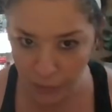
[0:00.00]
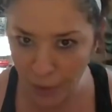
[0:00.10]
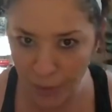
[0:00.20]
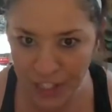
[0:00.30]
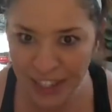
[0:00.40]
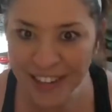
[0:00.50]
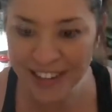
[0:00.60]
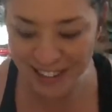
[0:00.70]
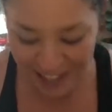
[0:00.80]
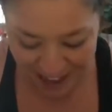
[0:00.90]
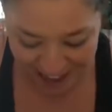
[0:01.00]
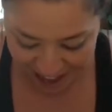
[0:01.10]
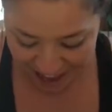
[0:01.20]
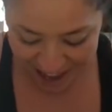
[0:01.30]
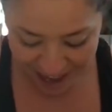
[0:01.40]
which it is.
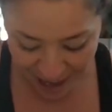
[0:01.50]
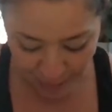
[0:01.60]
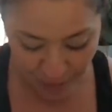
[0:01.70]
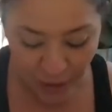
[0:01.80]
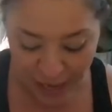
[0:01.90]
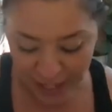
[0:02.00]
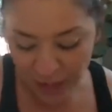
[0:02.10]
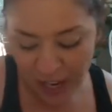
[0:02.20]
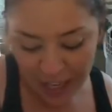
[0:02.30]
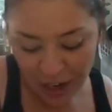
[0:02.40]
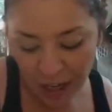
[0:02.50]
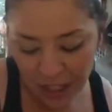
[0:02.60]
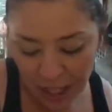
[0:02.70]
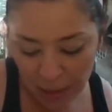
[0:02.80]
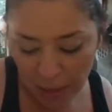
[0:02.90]
Okay, so then I talk to
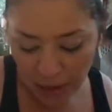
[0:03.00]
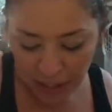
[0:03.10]
them about